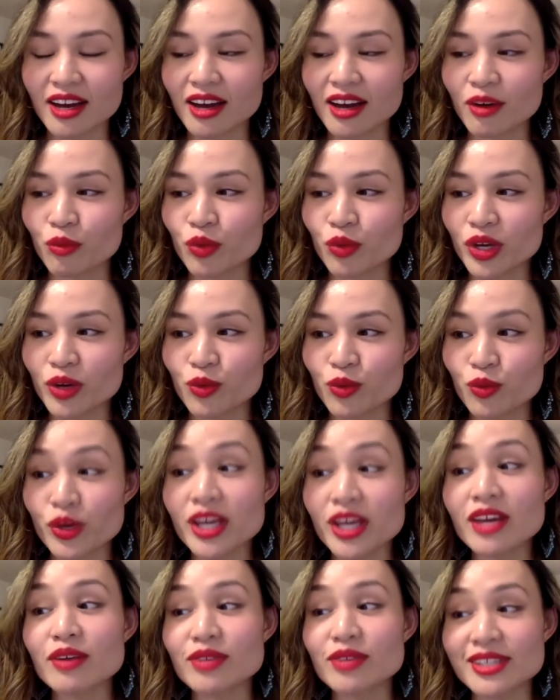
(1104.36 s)

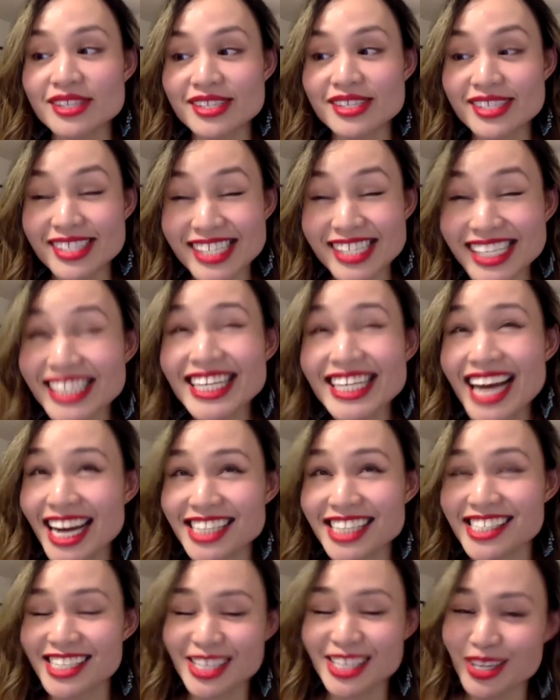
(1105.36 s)
we didn't
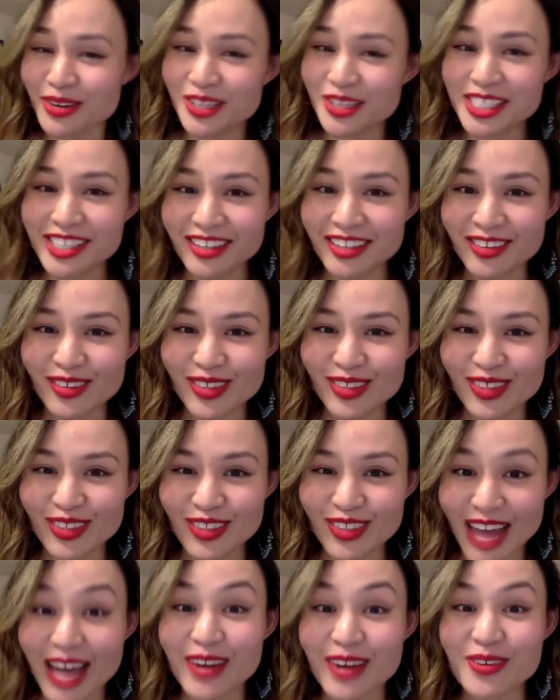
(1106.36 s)
actually know each other
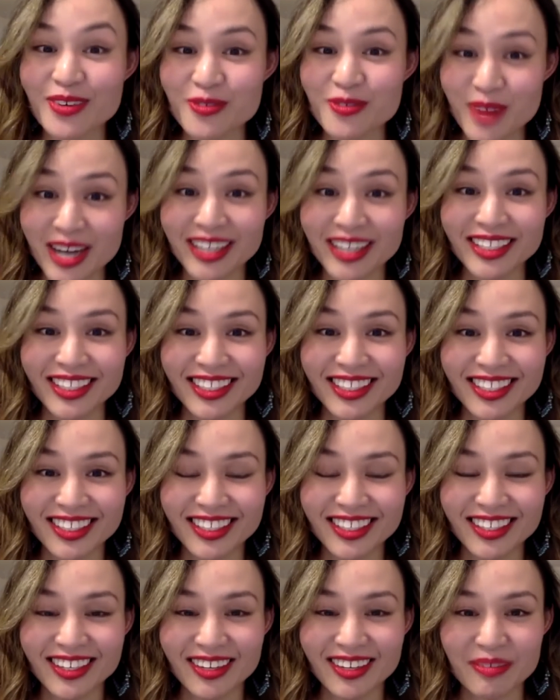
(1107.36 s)
that well
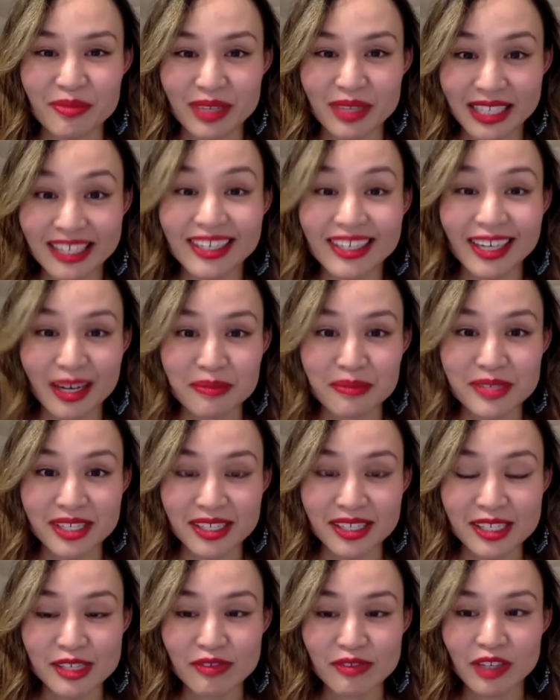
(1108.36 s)
leading up to
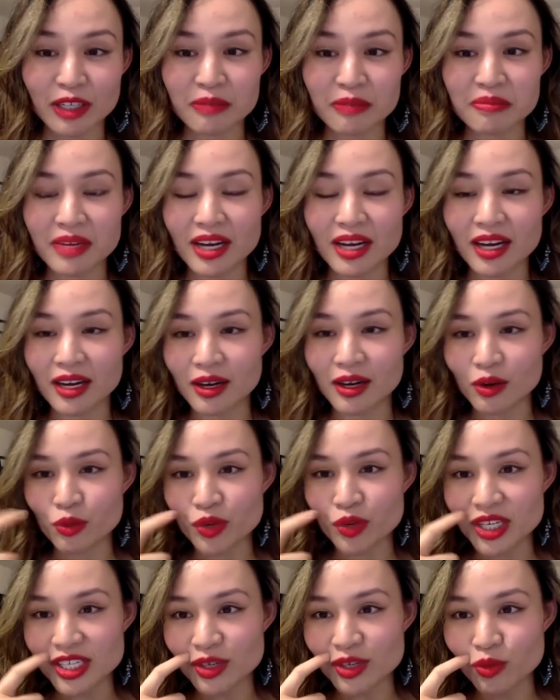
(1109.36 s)
this film.
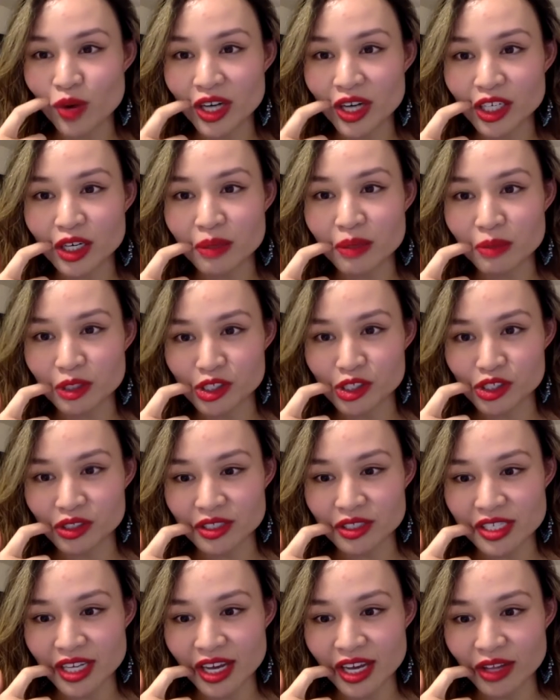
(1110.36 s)
We did one commercial
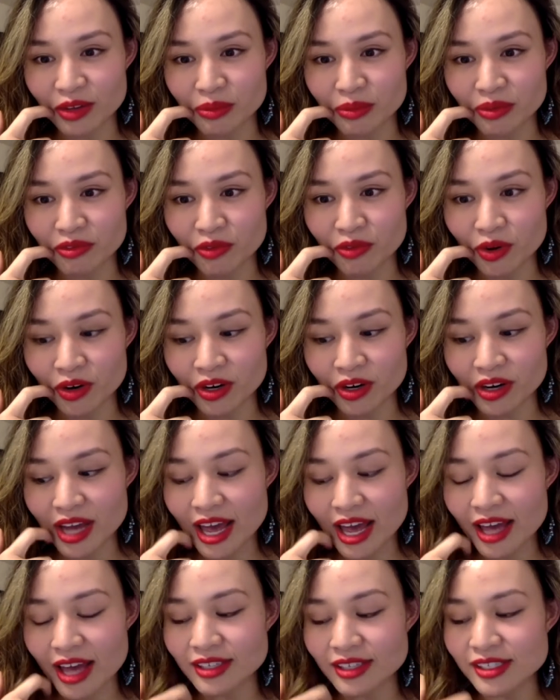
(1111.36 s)
together before,
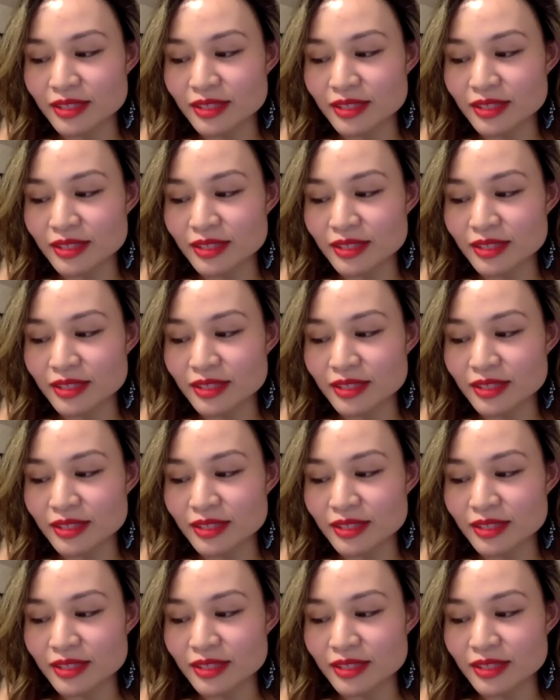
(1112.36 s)
and